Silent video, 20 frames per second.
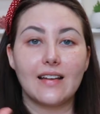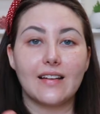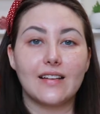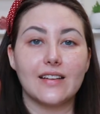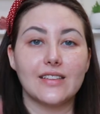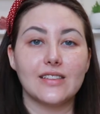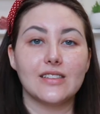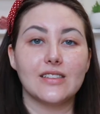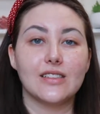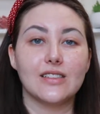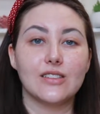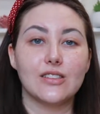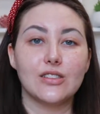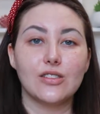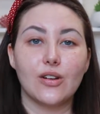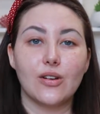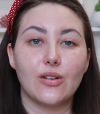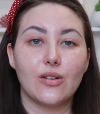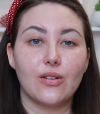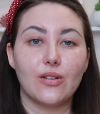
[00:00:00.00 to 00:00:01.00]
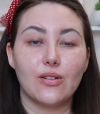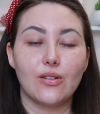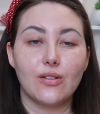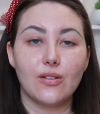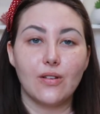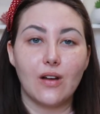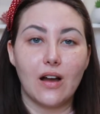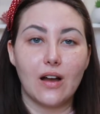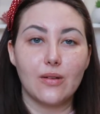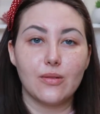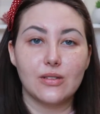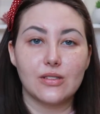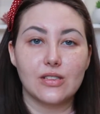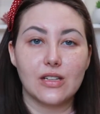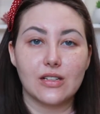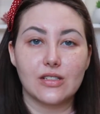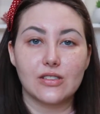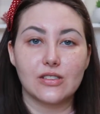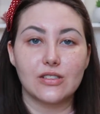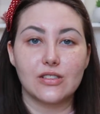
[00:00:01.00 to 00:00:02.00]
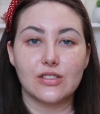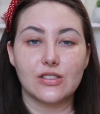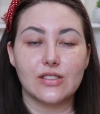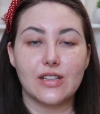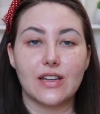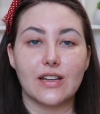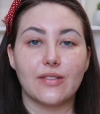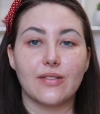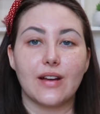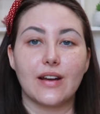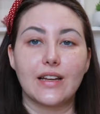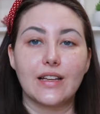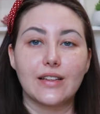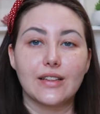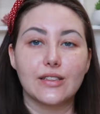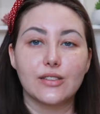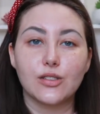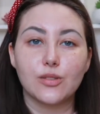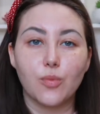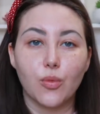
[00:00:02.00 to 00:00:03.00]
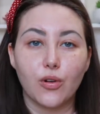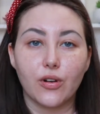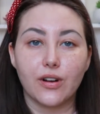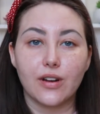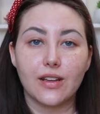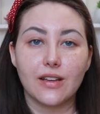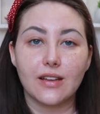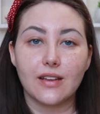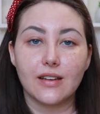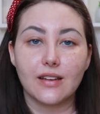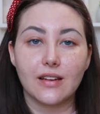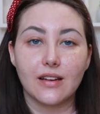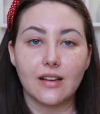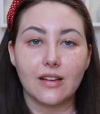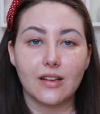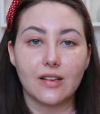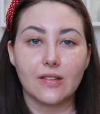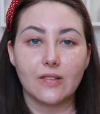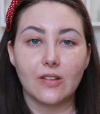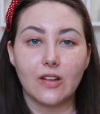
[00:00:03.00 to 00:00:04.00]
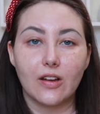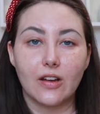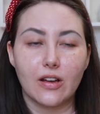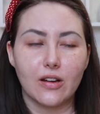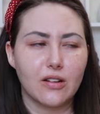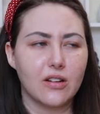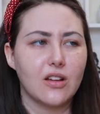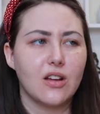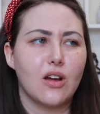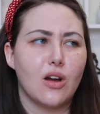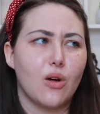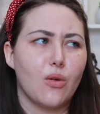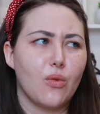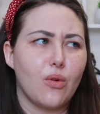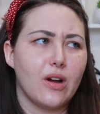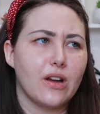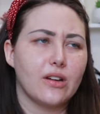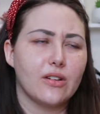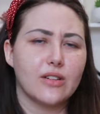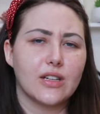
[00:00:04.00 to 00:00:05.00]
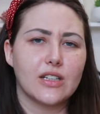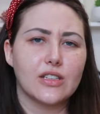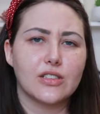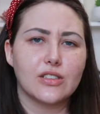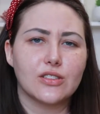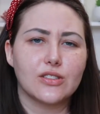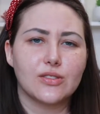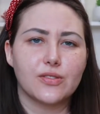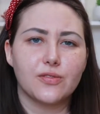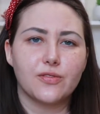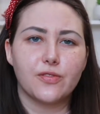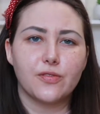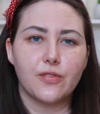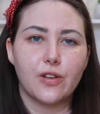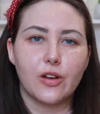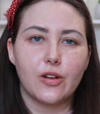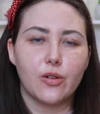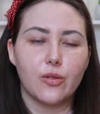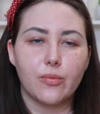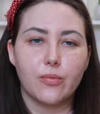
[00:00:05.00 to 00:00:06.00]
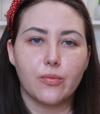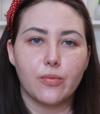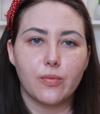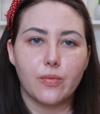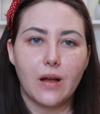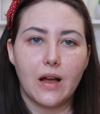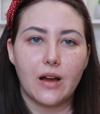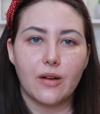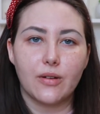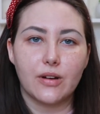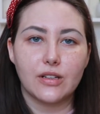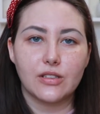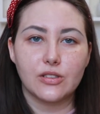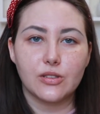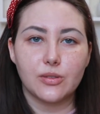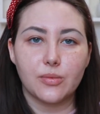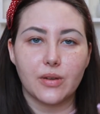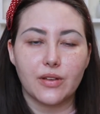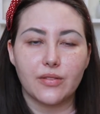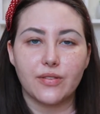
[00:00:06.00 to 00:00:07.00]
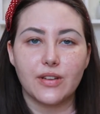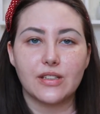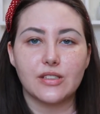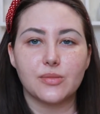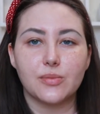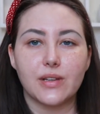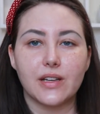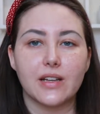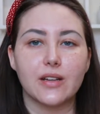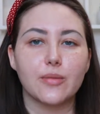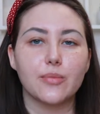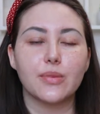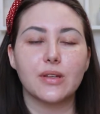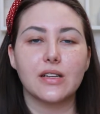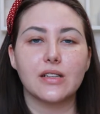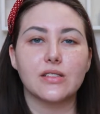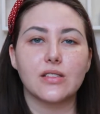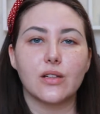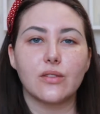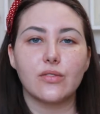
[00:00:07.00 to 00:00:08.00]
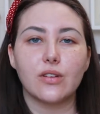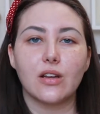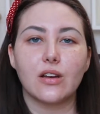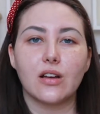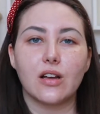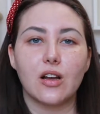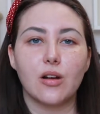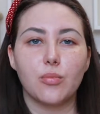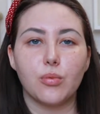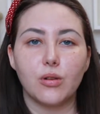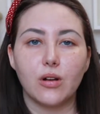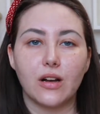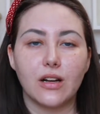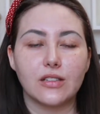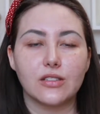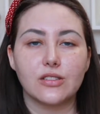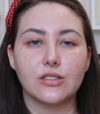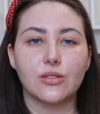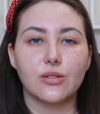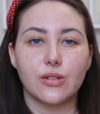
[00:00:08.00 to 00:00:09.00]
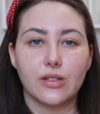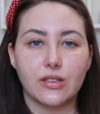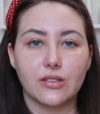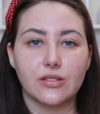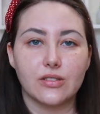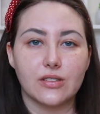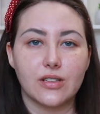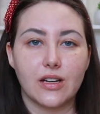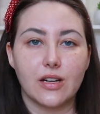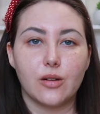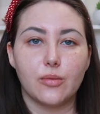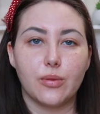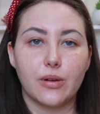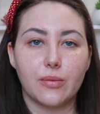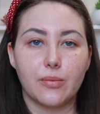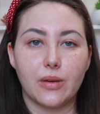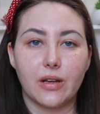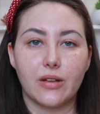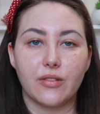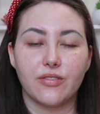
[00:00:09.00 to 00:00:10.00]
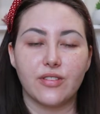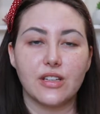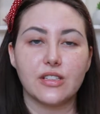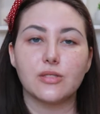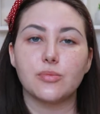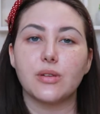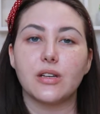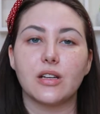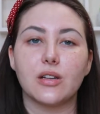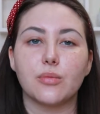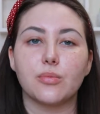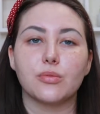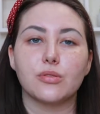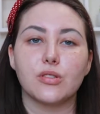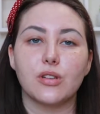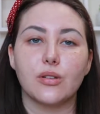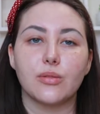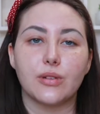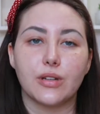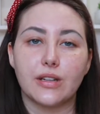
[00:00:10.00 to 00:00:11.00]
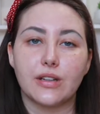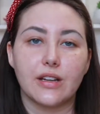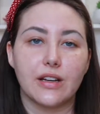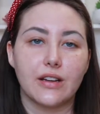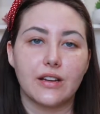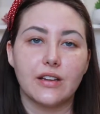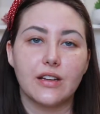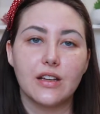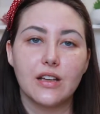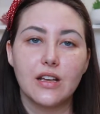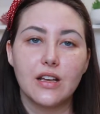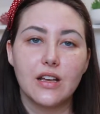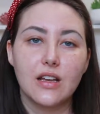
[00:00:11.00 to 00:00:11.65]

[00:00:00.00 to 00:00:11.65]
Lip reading: guys, so I was actually just getting ready this morning and I thought, why don't I just film how I do my face makeup, because I've done a couple eye tutorials now but my face makeup was already done.